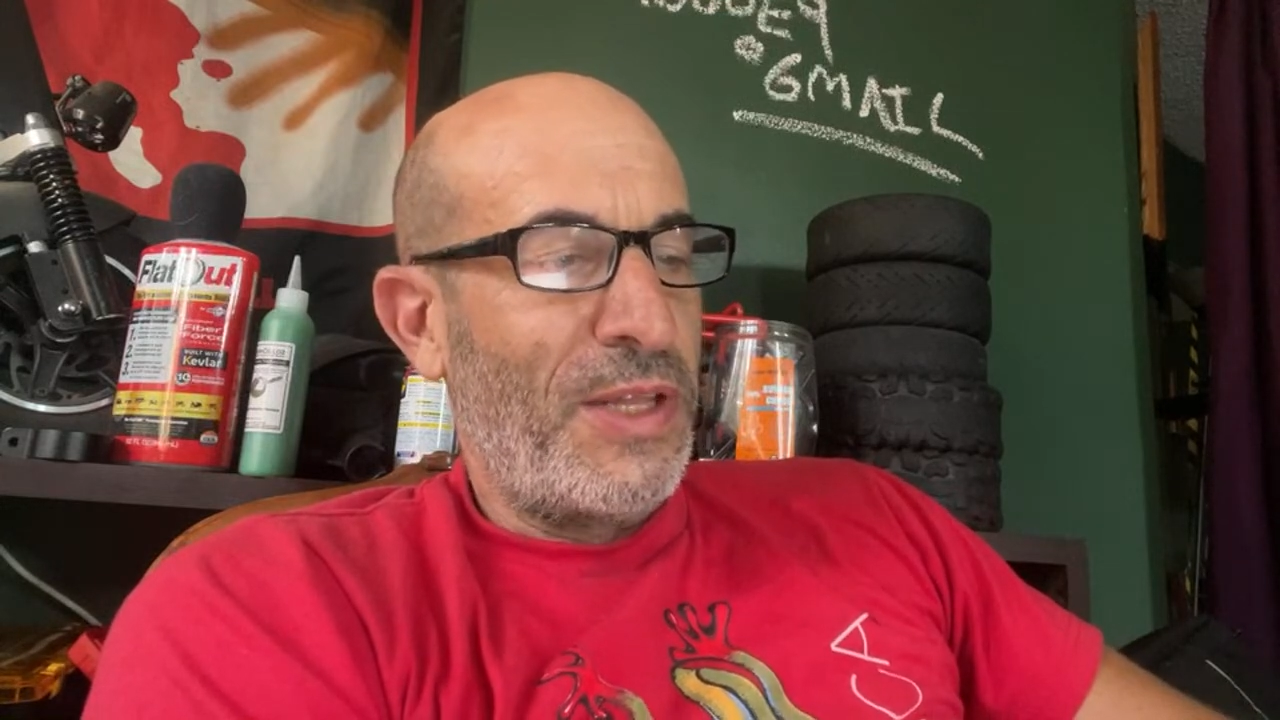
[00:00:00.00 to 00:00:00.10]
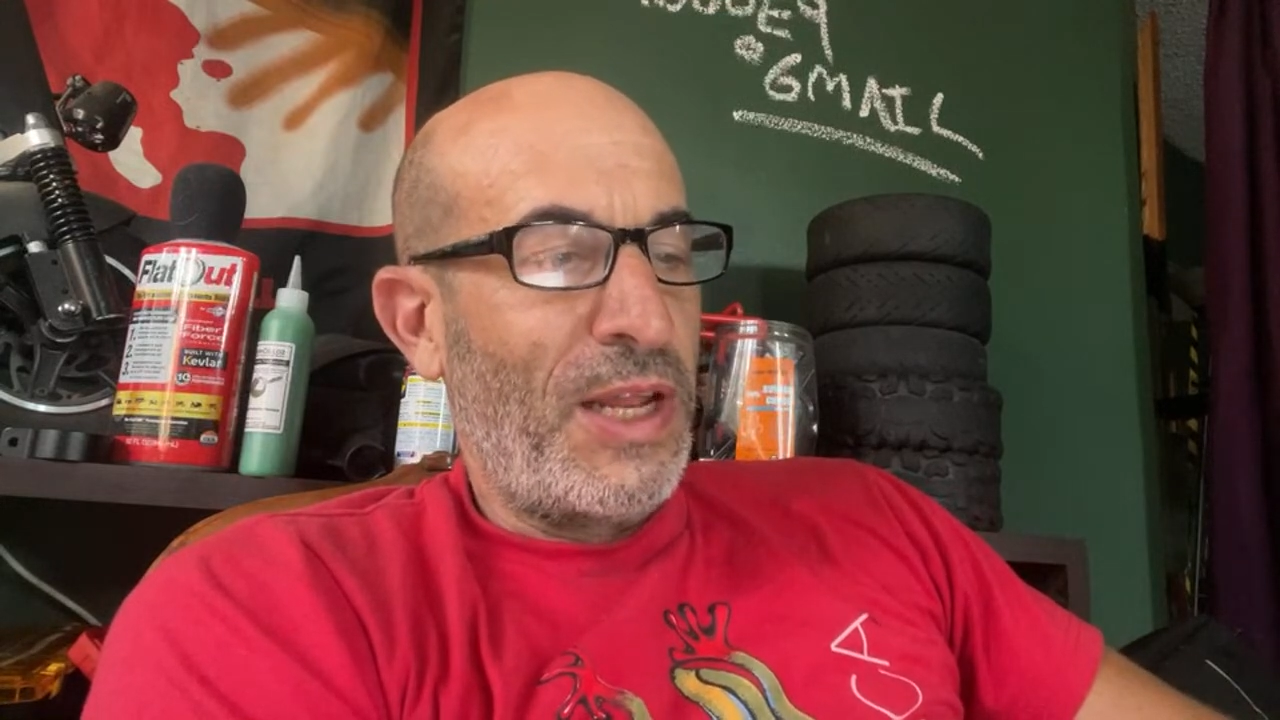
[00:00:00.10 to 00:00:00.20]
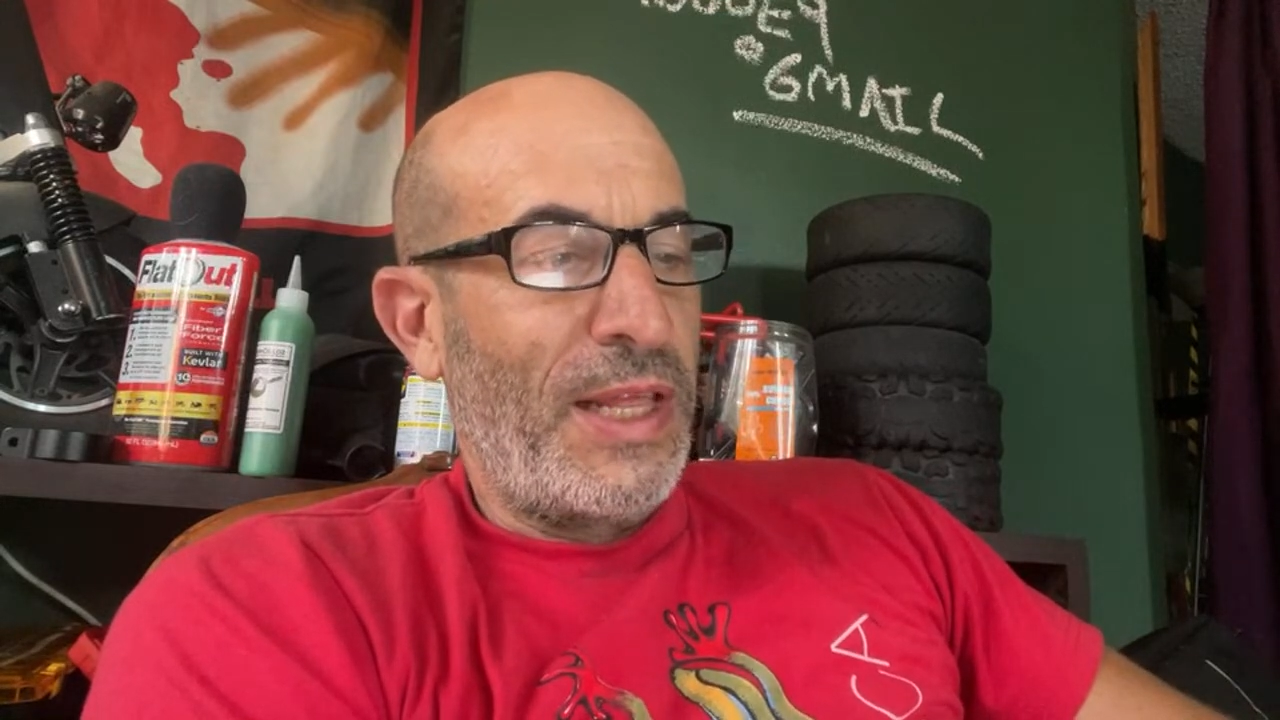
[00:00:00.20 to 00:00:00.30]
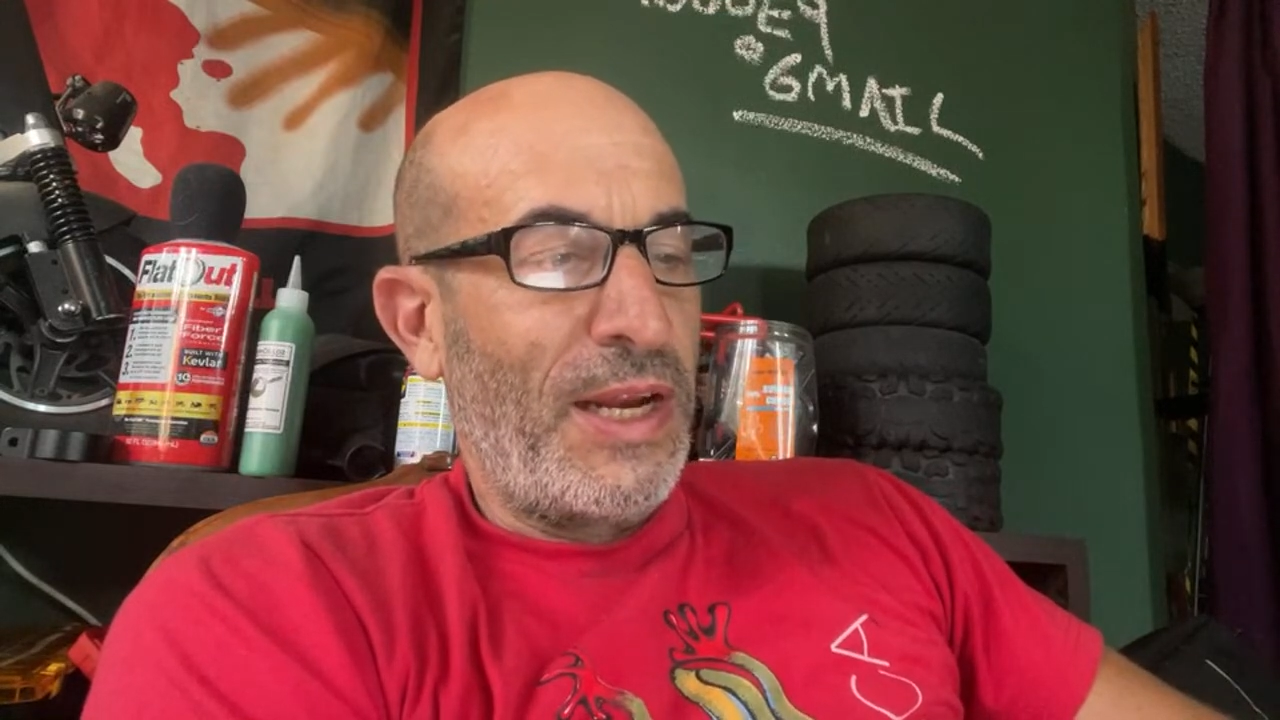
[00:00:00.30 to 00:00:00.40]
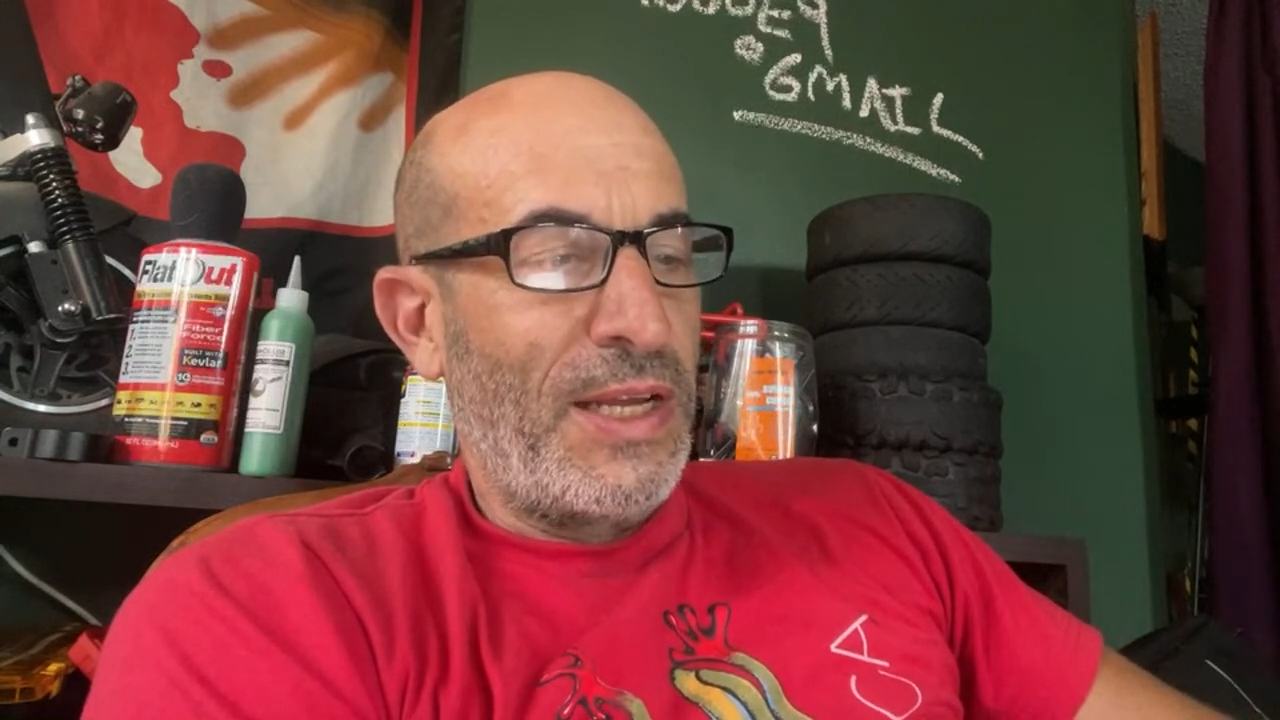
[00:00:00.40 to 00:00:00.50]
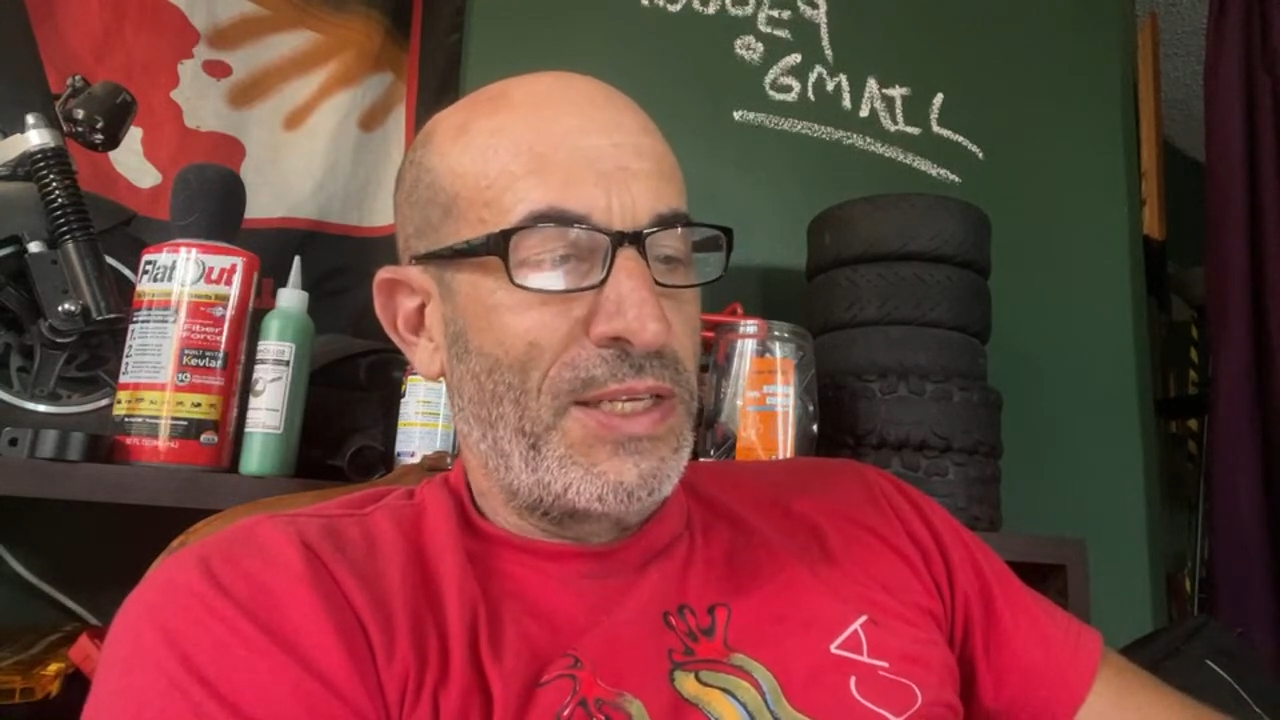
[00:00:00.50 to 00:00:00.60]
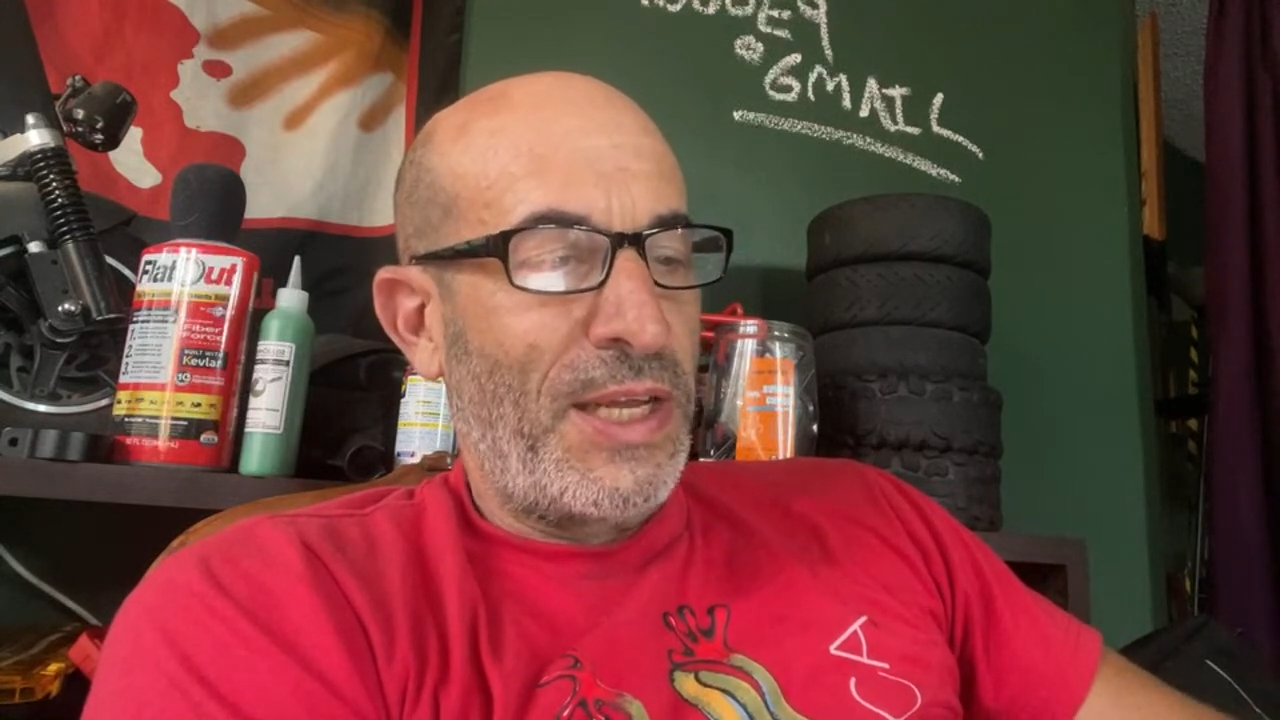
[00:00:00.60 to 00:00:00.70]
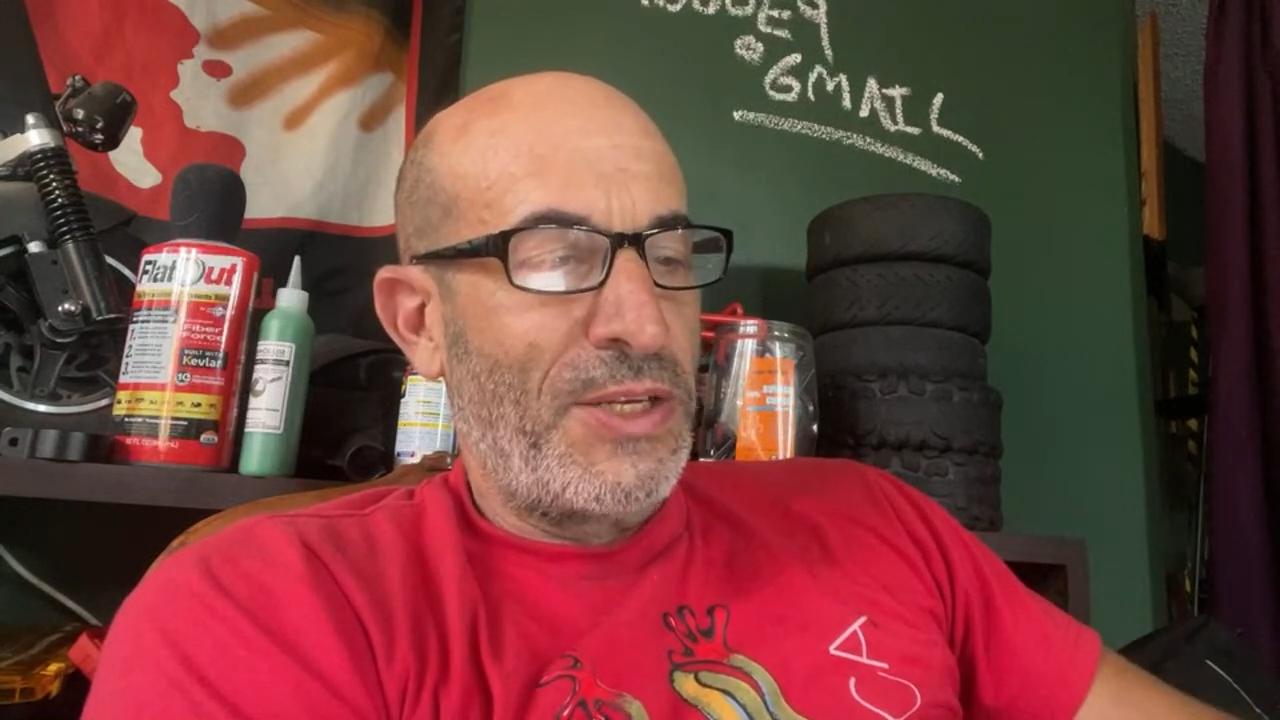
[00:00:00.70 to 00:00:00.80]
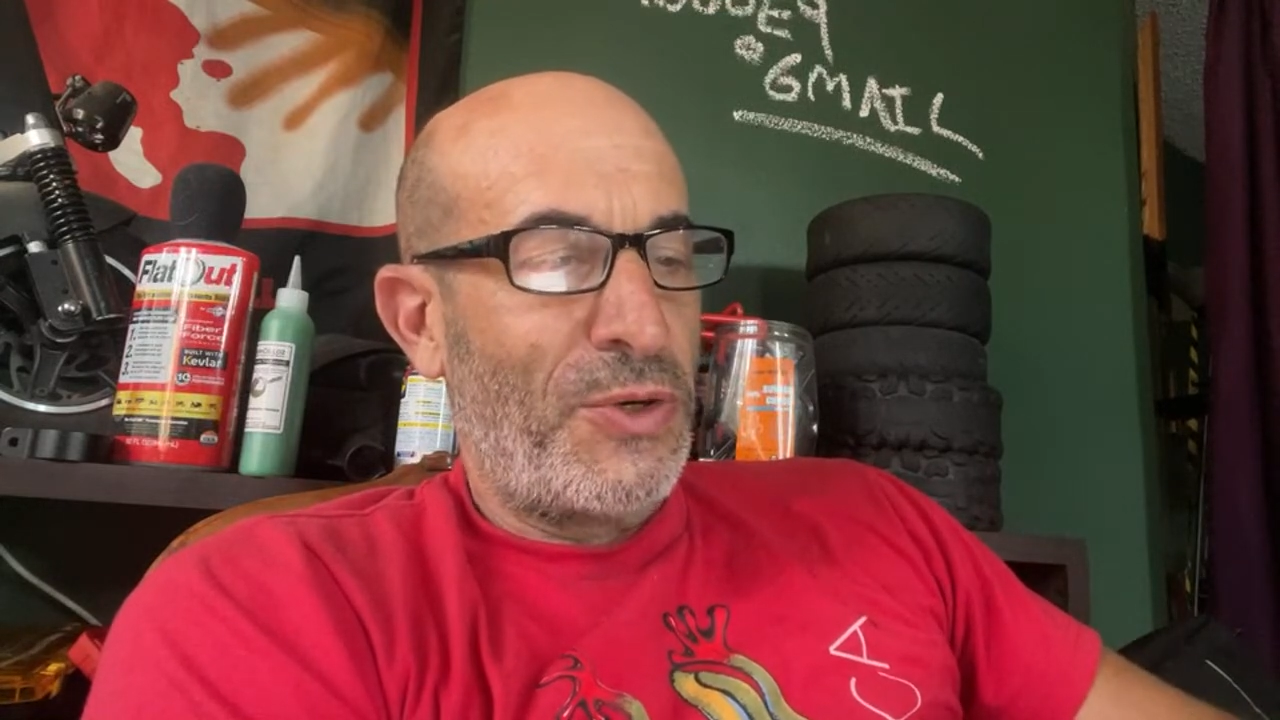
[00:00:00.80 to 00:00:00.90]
99 cents,